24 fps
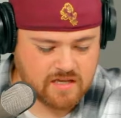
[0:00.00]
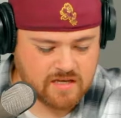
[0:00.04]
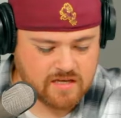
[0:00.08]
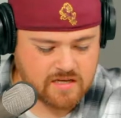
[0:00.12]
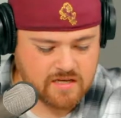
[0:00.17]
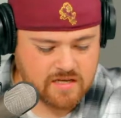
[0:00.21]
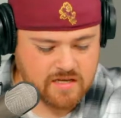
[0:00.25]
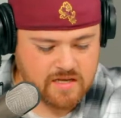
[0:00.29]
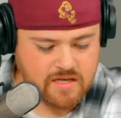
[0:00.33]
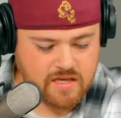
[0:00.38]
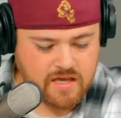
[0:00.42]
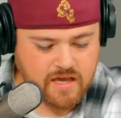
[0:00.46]
And
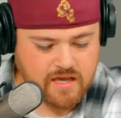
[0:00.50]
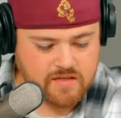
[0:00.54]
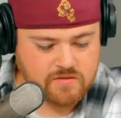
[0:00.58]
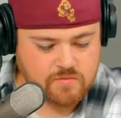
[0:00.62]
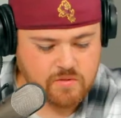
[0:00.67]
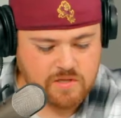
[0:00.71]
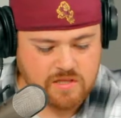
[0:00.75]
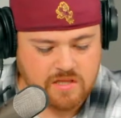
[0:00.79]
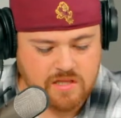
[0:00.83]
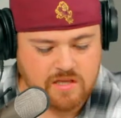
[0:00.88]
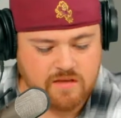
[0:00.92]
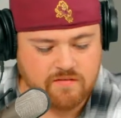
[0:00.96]
as
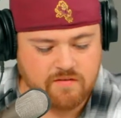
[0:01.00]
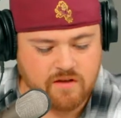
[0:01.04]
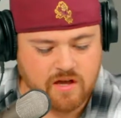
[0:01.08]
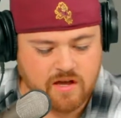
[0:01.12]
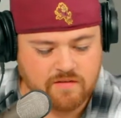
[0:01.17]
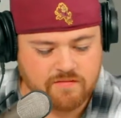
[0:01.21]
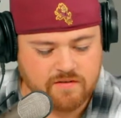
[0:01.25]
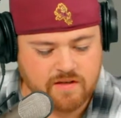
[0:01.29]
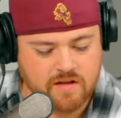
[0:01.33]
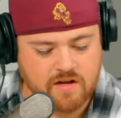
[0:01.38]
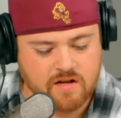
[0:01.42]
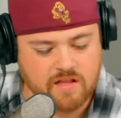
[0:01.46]
we leave
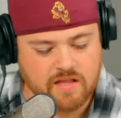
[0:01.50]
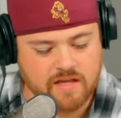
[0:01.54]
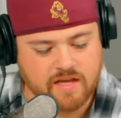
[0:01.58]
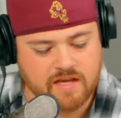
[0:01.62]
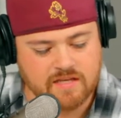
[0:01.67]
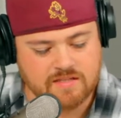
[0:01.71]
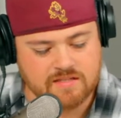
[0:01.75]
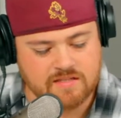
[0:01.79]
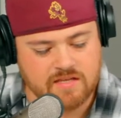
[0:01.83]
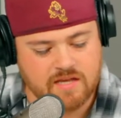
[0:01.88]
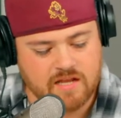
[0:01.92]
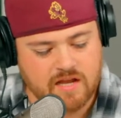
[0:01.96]
off here, like
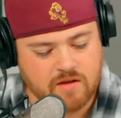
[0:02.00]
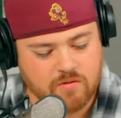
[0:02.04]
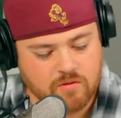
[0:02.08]
I said,